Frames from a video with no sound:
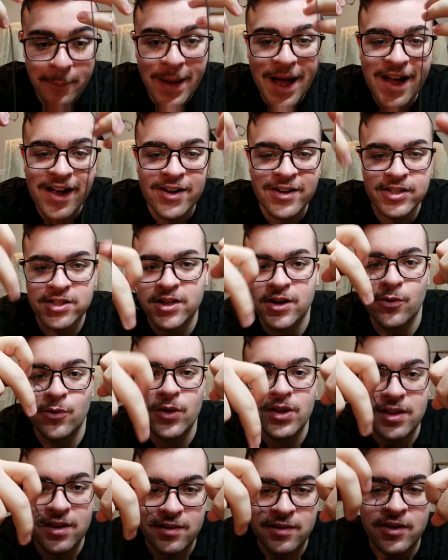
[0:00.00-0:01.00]
it out of the
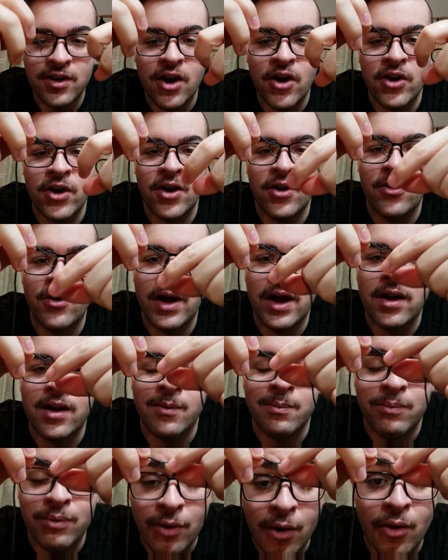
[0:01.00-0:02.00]
packaging with this
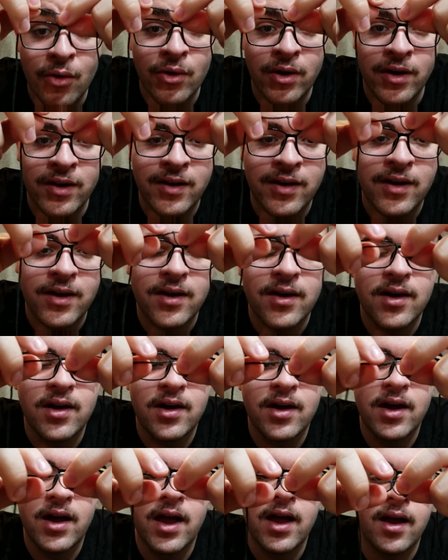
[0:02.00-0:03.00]
yo-yo, and it broke.
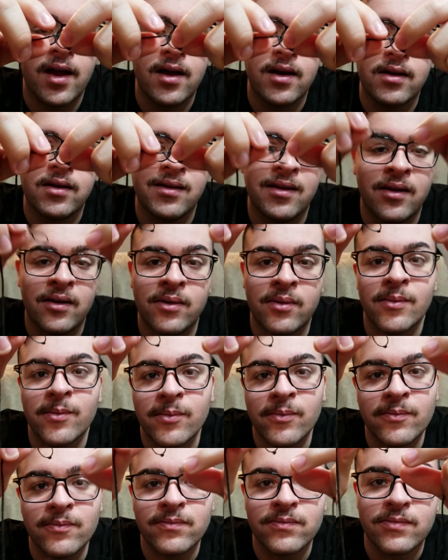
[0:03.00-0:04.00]

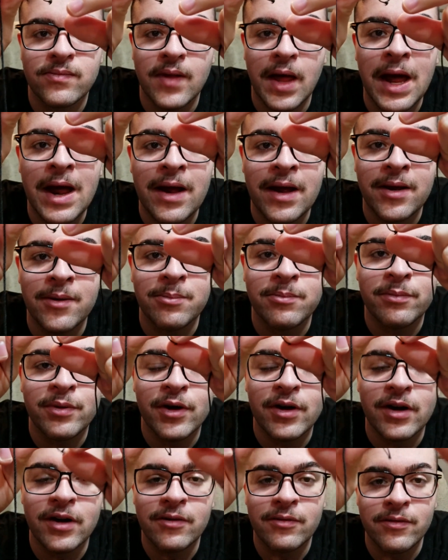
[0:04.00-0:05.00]
And
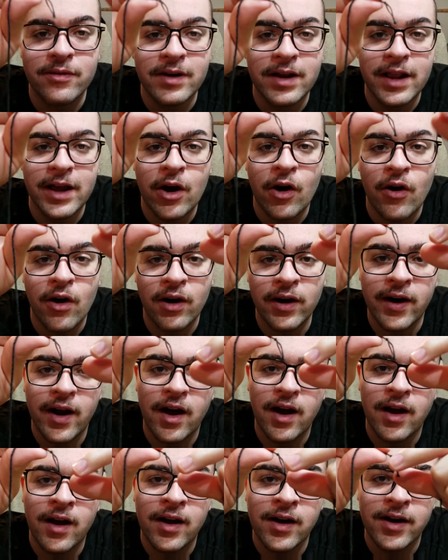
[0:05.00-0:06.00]
I put a really
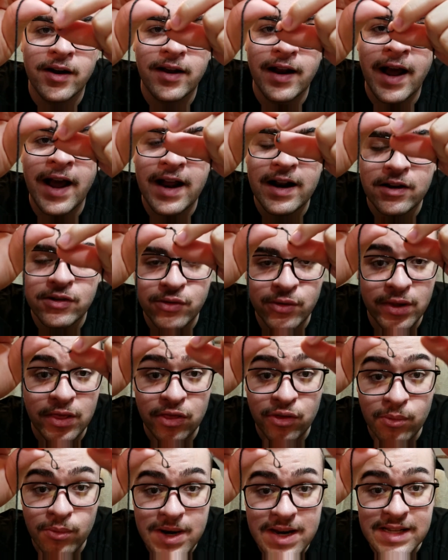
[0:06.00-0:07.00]
hard knot on it. I
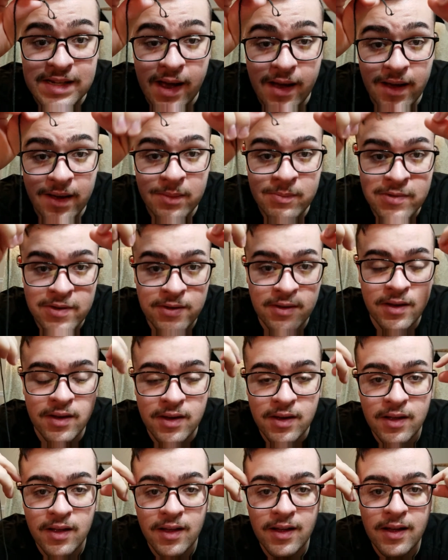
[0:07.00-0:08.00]
had to do it 3
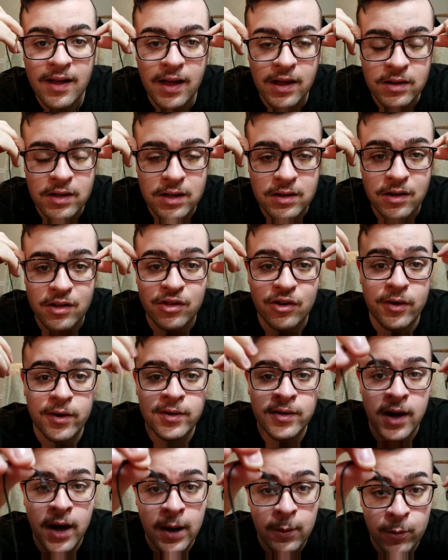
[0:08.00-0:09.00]
times. And
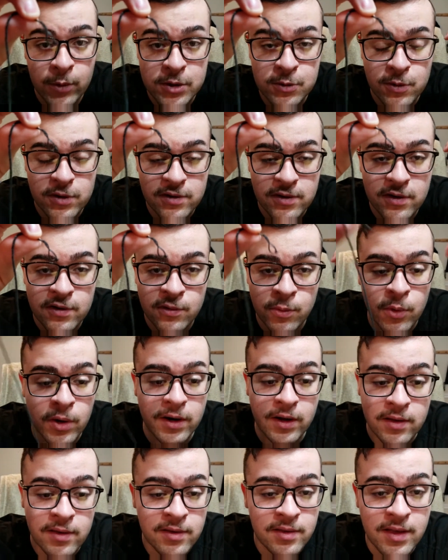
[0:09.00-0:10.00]
then the third time, which
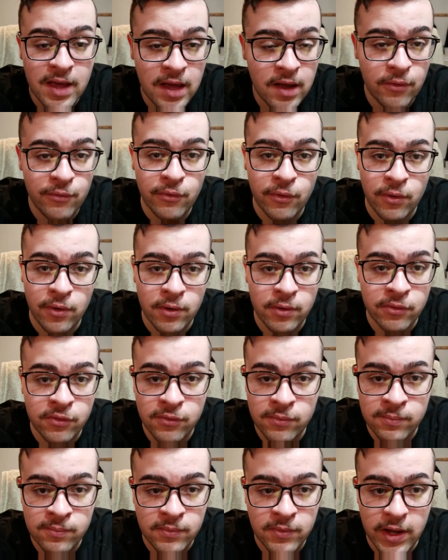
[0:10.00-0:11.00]
was this one, it stayed
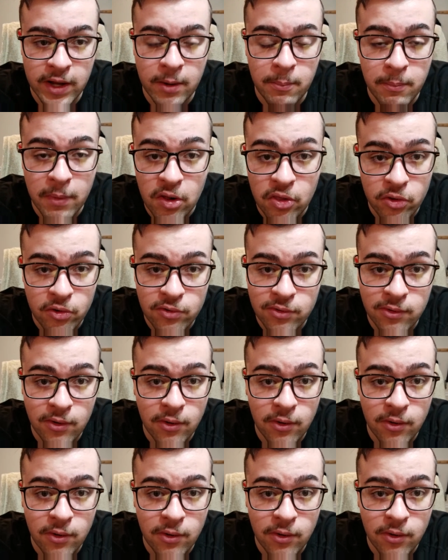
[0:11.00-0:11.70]
for like a